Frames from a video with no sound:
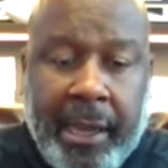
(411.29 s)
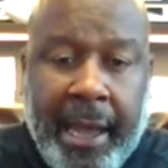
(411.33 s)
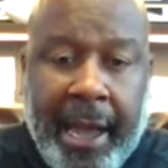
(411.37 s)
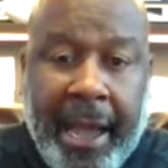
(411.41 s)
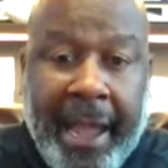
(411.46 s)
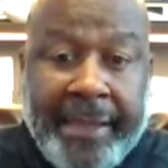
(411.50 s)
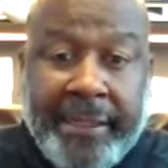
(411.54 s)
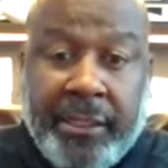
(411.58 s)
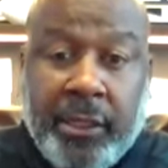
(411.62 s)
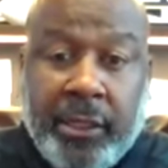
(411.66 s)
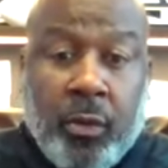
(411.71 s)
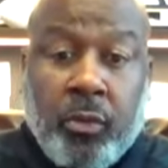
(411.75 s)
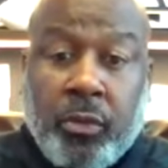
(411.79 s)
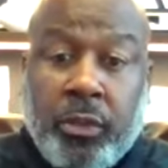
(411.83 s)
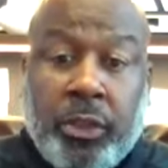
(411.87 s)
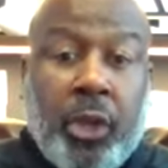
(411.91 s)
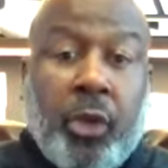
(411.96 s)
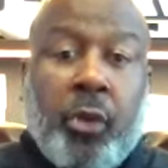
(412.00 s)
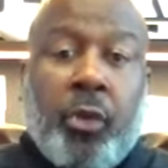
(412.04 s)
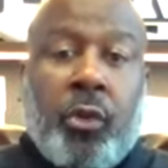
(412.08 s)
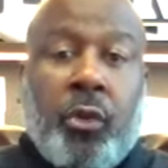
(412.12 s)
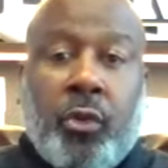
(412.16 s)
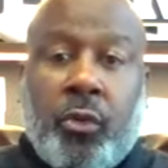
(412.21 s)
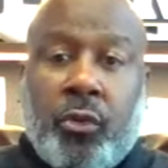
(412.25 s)
I don't
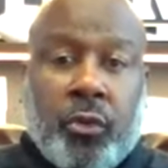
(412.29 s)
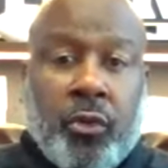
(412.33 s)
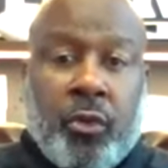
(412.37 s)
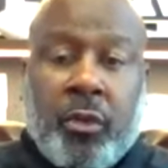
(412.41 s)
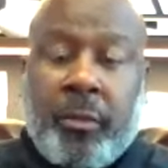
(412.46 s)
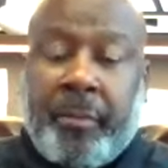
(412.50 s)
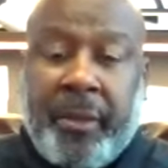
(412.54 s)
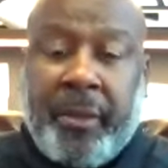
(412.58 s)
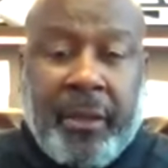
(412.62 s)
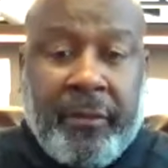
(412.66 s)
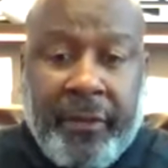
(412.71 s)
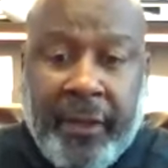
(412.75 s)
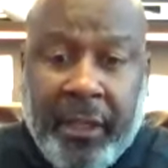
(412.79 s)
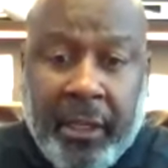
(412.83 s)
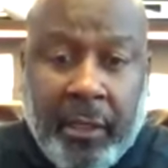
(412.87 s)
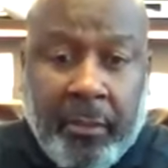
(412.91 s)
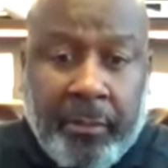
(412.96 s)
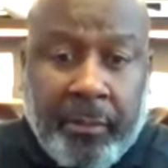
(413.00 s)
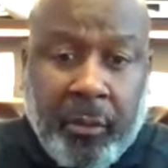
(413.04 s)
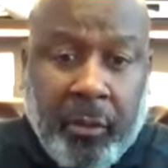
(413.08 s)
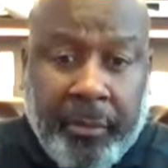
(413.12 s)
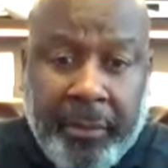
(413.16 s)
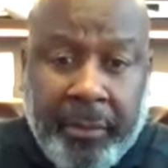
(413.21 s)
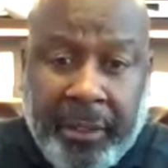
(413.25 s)
know who's going to be
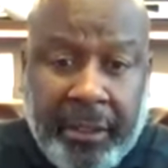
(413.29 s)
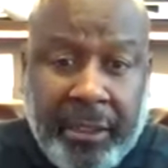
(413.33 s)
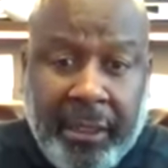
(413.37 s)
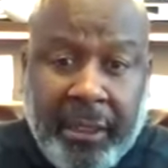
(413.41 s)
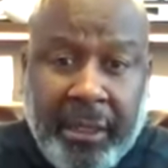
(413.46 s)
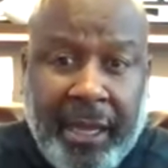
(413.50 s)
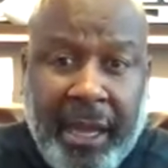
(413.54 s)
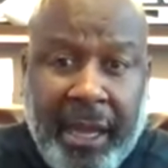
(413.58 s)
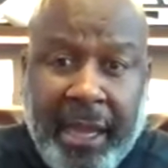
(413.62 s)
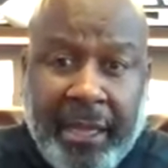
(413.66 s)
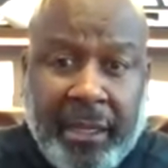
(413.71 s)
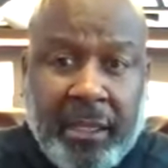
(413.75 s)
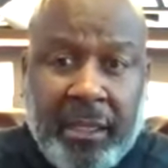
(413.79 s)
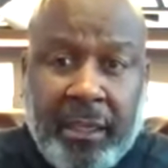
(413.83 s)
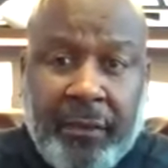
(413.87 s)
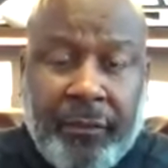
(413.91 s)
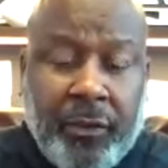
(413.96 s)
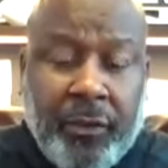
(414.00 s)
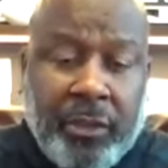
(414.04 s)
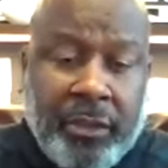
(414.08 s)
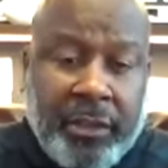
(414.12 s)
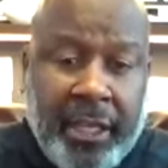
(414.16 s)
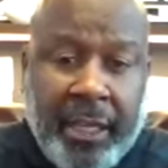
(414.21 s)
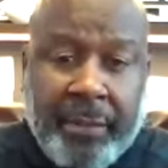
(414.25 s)
available. I mean, I can give
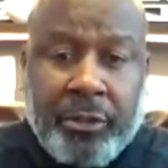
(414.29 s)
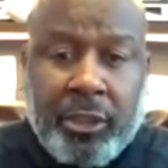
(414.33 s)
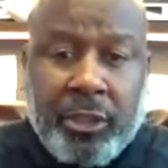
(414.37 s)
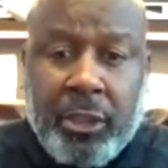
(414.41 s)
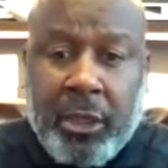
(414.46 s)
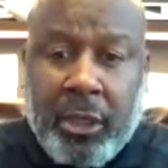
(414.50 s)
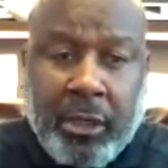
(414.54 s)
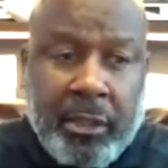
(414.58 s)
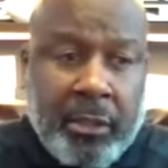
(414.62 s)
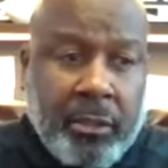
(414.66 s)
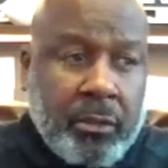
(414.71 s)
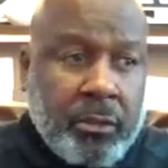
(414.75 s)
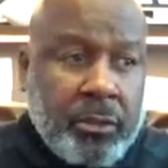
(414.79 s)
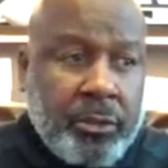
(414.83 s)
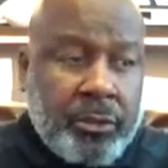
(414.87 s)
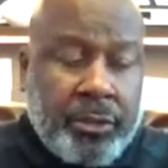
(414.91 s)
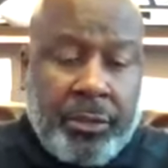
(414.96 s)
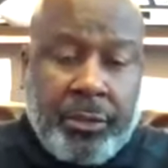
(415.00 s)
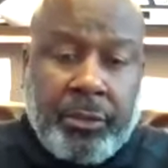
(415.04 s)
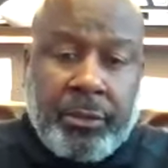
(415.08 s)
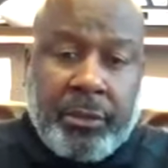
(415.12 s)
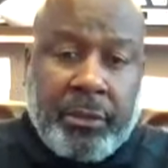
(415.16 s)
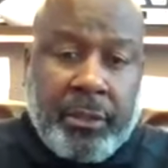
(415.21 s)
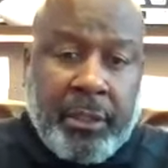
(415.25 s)
you a depth chart, and on
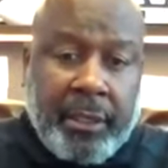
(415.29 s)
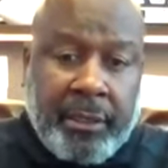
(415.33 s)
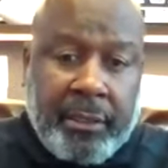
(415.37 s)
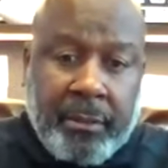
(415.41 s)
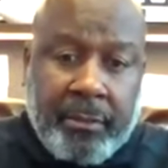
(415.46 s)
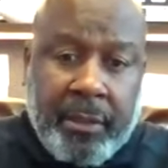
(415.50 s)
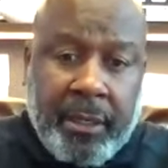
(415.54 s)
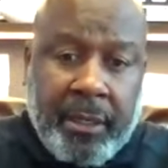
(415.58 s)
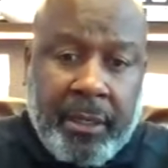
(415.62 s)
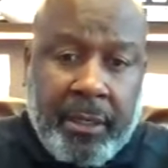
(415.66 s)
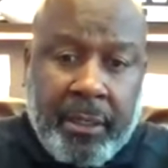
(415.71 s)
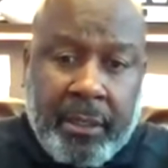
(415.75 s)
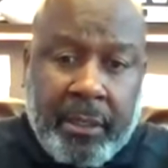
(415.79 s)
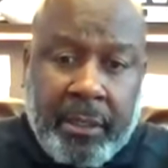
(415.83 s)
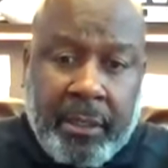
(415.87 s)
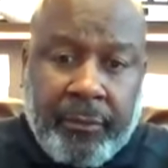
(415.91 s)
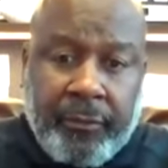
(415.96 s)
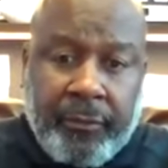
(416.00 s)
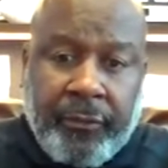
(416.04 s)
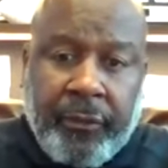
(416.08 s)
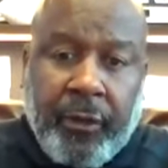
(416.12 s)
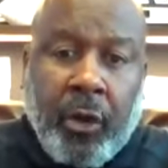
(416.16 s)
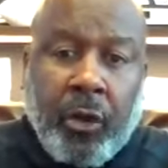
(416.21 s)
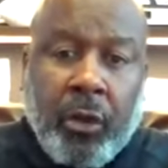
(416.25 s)
Tuesday, somebody
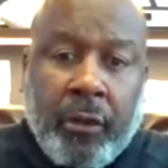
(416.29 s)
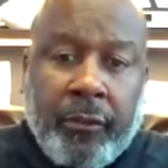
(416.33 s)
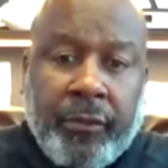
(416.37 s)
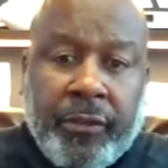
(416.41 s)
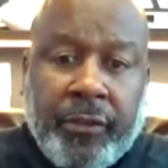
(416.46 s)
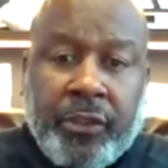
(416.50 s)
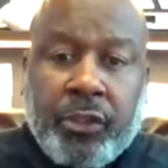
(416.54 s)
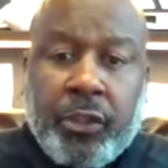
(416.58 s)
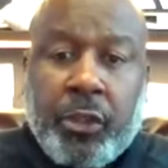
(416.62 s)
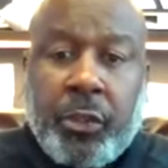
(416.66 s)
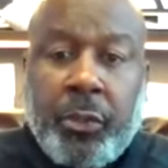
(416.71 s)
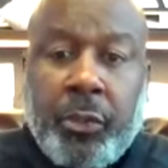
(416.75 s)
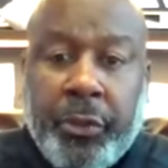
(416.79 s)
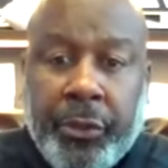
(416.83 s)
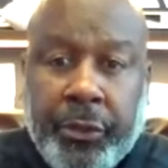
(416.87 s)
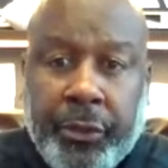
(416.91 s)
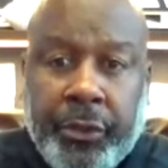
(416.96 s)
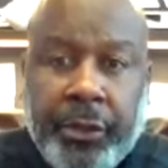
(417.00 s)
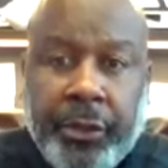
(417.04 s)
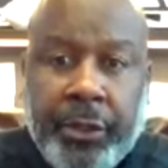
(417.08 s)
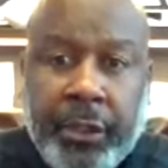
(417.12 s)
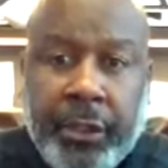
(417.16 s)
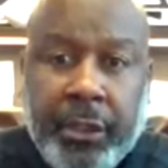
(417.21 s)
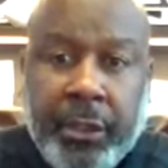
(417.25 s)
can fall off a
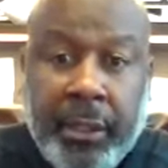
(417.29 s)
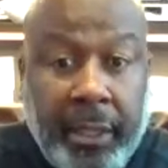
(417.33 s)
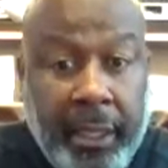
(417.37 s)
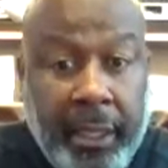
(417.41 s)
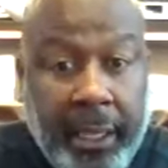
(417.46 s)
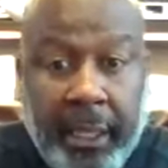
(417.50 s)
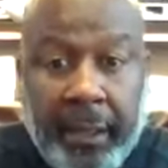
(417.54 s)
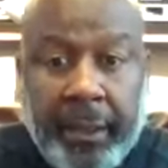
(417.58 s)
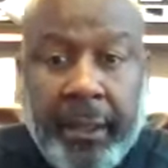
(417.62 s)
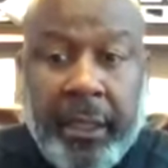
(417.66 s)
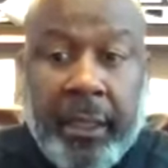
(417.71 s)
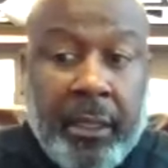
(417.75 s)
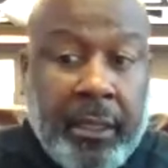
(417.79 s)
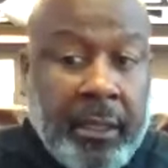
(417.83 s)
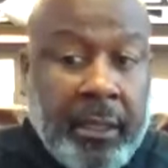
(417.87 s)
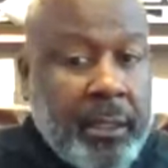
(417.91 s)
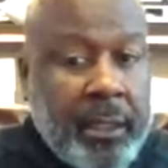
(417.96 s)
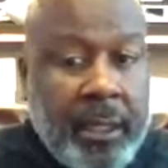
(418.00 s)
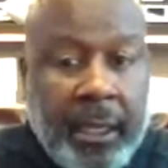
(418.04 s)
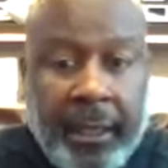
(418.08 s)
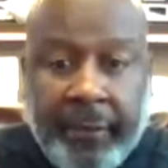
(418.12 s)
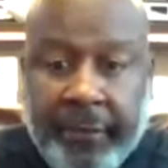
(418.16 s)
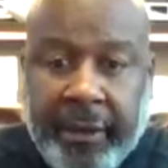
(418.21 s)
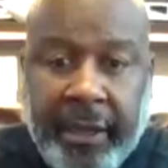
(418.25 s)
scooter, and then
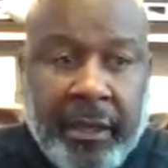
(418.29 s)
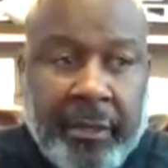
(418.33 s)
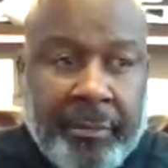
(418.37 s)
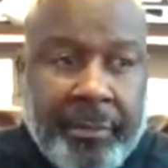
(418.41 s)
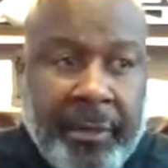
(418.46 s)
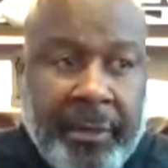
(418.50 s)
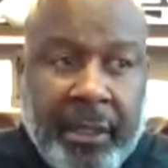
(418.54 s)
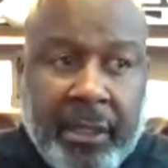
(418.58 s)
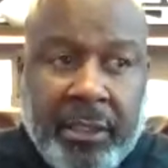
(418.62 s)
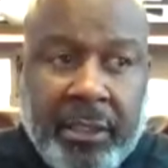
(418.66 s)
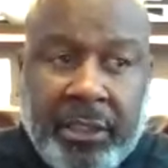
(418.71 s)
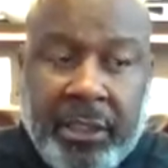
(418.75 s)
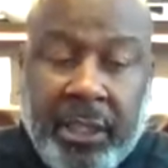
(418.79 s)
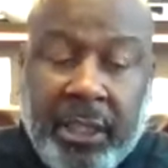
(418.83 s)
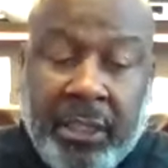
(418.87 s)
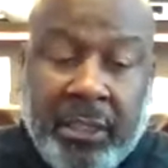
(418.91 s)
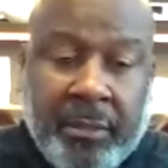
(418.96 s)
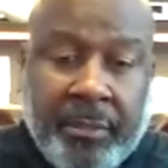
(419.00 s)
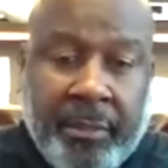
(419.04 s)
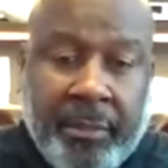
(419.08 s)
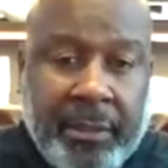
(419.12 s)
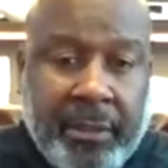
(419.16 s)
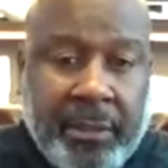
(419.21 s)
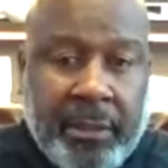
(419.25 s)
I've got to make
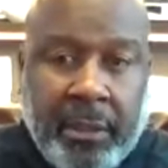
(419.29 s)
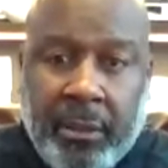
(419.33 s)
adjustments.